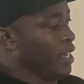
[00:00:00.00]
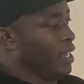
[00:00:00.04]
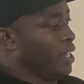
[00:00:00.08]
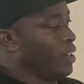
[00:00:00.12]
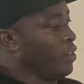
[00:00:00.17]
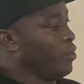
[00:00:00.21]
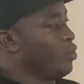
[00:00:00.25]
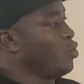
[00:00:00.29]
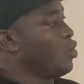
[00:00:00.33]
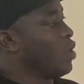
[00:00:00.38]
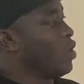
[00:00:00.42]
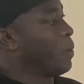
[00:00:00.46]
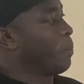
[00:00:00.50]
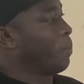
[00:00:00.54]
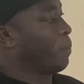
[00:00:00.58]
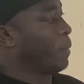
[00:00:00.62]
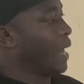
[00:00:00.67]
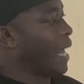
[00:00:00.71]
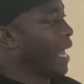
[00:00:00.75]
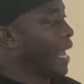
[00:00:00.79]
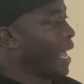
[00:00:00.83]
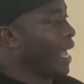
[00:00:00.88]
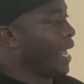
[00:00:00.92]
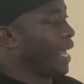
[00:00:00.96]
if you
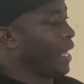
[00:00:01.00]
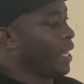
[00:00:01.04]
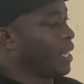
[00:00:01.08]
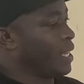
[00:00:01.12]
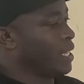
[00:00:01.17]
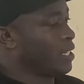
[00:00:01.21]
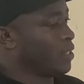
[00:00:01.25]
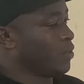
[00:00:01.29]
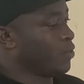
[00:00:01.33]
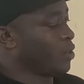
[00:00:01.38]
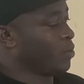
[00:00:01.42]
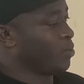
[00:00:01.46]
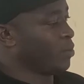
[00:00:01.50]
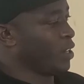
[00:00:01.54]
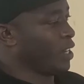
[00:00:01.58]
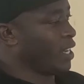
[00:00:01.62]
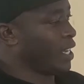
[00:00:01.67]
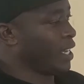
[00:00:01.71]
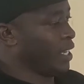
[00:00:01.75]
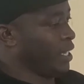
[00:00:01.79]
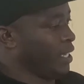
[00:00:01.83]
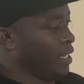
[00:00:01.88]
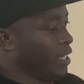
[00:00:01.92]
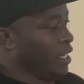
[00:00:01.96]
apply this
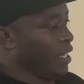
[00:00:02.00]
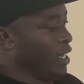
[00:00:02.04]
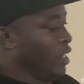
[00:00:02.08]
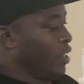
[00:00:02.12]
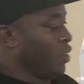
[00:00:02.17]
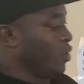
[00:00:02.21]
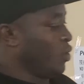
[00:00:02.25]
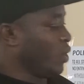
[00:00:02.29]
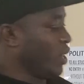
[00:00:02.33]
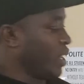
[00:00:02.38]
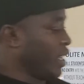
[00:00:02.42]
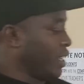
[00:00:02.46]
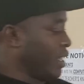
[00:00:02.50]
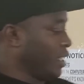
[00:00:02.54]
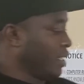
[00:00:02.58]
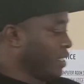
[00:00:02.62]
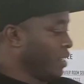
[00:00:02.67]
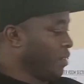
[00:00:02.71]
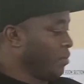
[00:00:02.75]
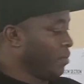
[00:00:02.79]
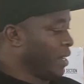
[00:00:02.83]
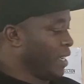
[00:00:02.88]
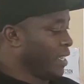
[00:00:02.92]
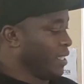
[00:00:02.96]
formula, you get the
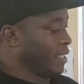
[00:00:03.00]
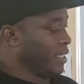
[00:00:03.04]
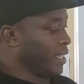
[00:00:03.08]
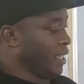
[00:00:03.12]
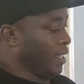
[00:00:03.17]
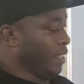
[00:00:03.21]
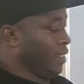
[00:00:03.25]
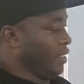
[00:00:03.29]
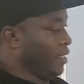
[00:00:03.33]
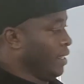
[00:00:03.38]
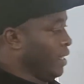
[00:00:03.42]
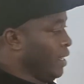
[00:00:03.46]
same answer.